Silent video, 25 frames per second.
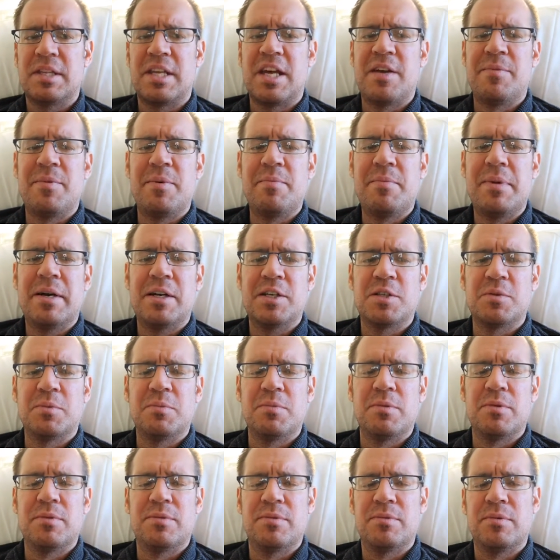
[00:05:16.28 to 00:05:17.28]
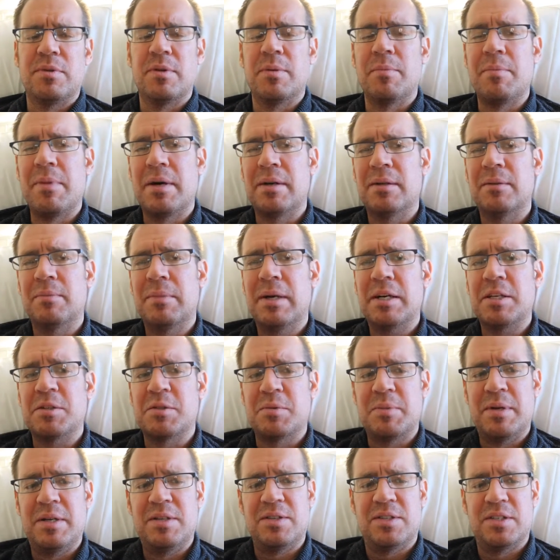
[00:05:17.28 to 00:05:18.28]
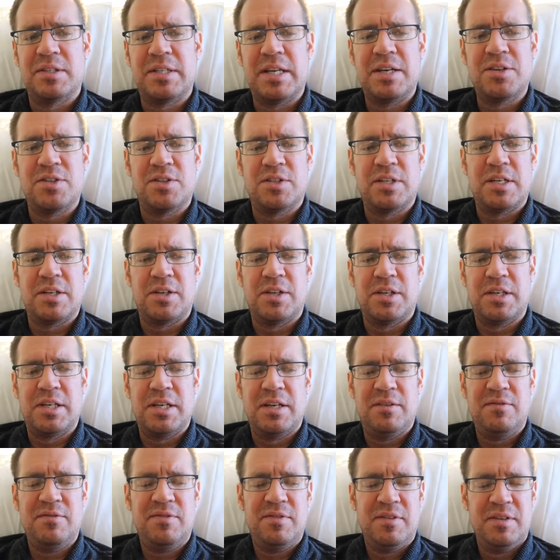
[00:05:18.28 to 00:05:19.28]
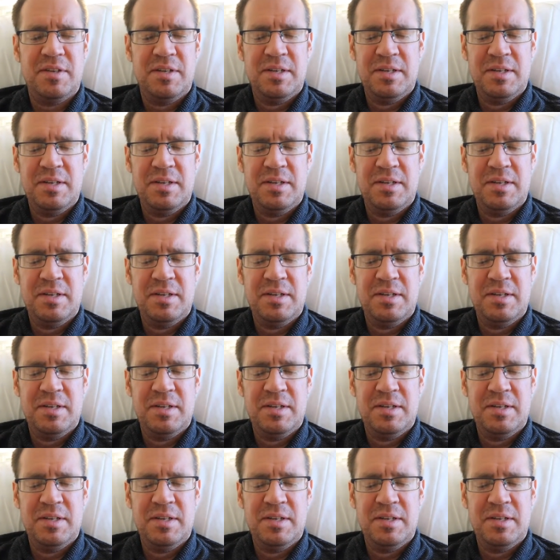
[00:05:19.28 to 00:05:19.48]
Maybe the maximum sedation they could give.